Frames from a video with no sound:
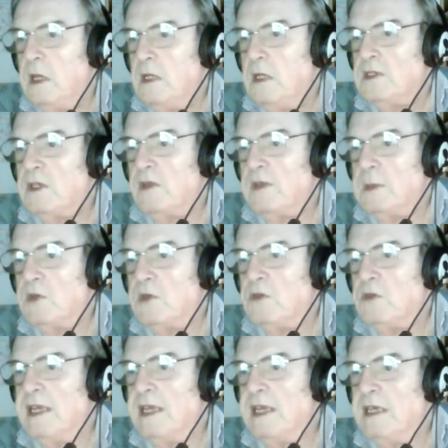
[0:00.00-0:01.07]
So they've all
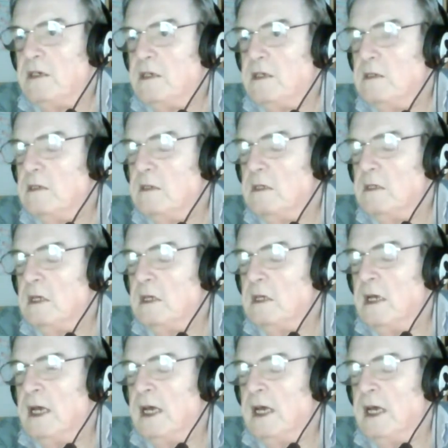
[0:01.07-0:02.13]
made
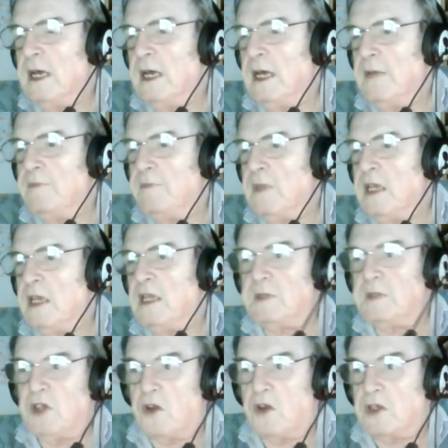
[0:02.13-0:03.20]

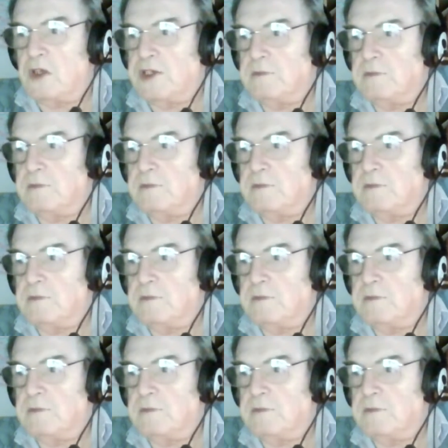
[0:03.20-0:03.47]
$11.